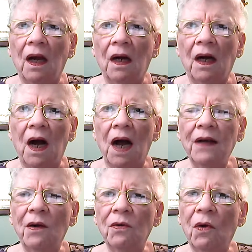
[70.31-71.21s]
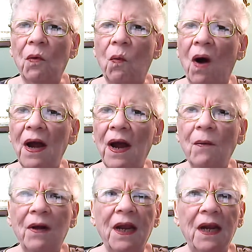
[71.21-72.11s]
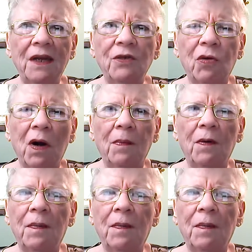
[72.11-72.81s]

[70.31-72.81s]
Uh, I don't know why I would get in trouble,